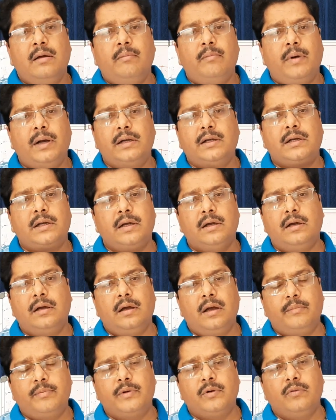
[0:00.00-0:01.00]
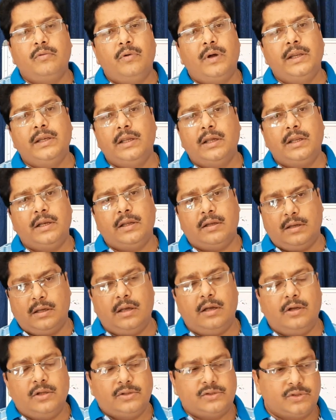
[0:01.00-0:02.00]
but after 1 year
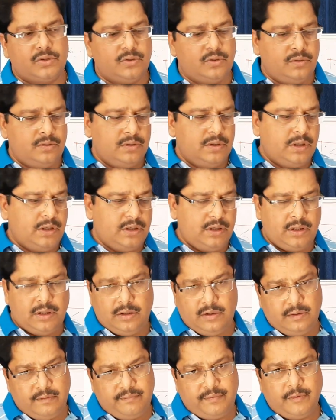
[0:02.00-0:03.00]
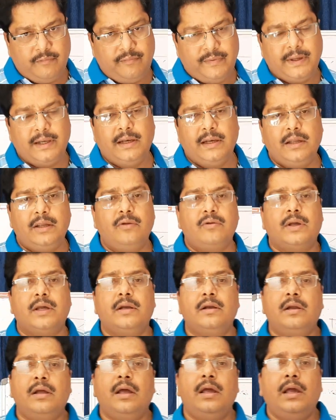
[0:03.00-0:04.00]
also, if you feel you
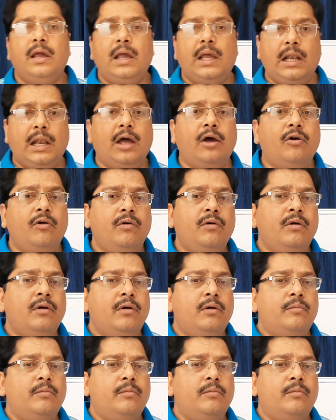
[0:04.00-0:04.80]
can allow,